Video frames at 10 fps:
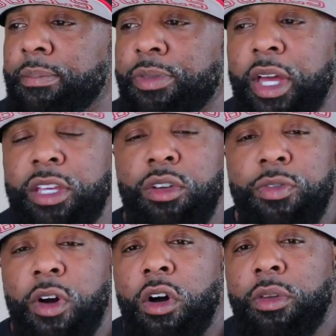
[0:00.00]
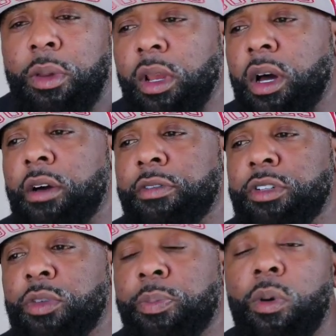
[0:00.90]
Thank you for all the love and
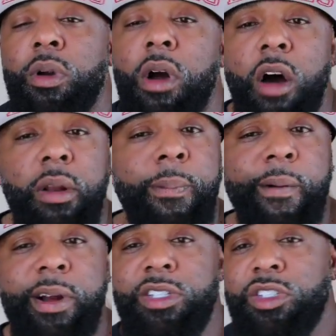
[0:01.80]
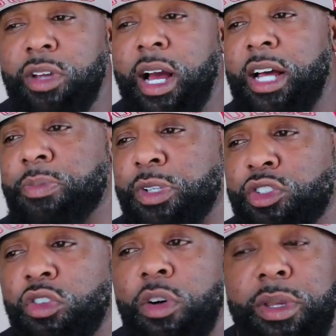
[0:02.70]
support, all the prayers that you guys have been
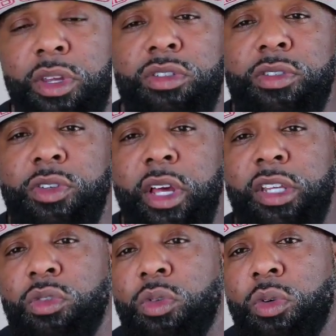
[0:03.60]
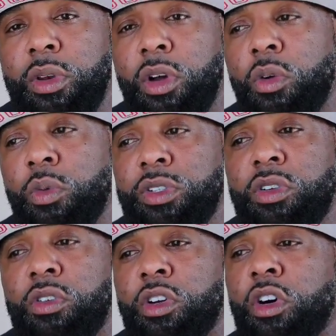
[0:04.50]
showing me. Those of you that do know what's
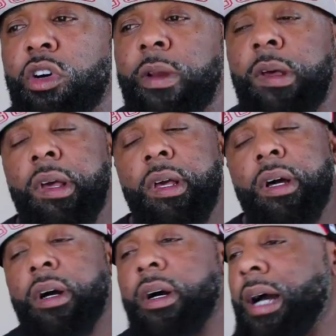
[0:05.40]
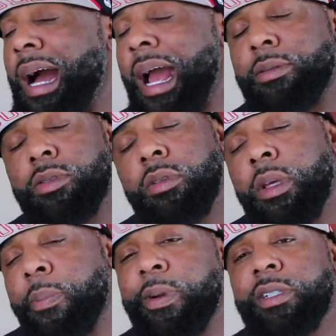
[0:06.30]
going on, I absolutely
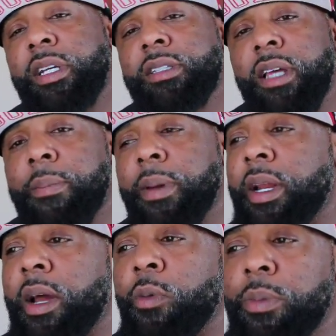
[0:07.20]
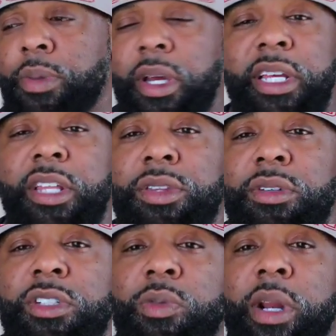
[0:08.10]
appreciate that, man. And I wouldn't be able to get through
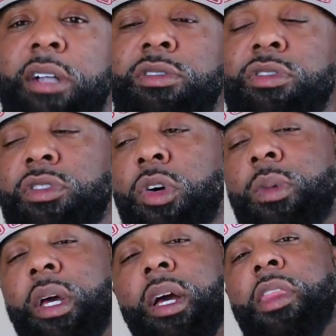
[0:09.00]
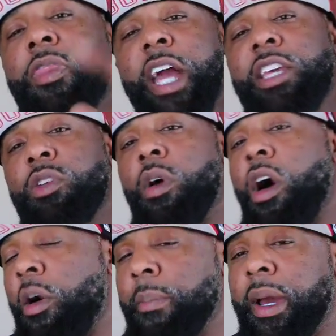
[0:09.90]
this without you. So thank you
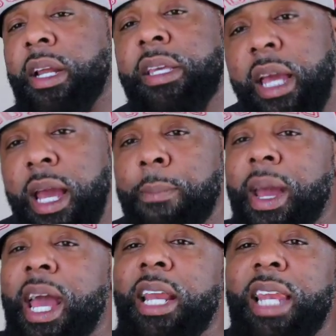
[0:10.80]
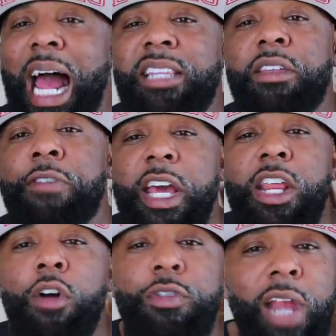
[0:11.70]
all, man. Again, man, like the
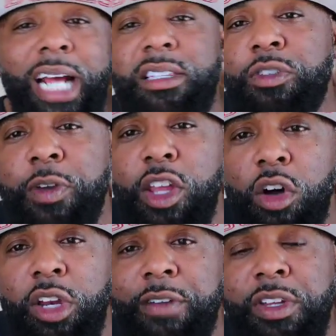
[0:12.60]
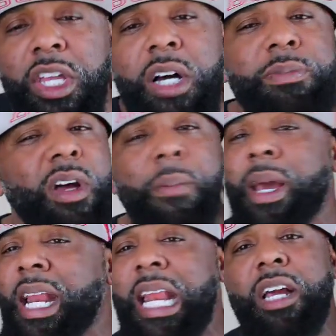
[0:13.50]
video. If you like this video, leave a thumbs up,
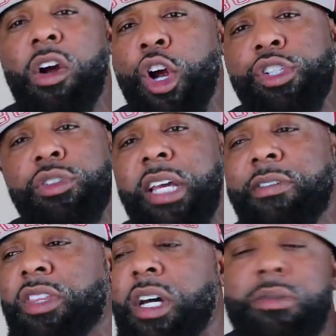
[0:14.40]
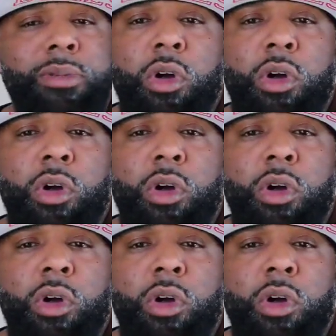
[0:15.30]
man. It ain't gonna hurt you. Leave a thumbs up.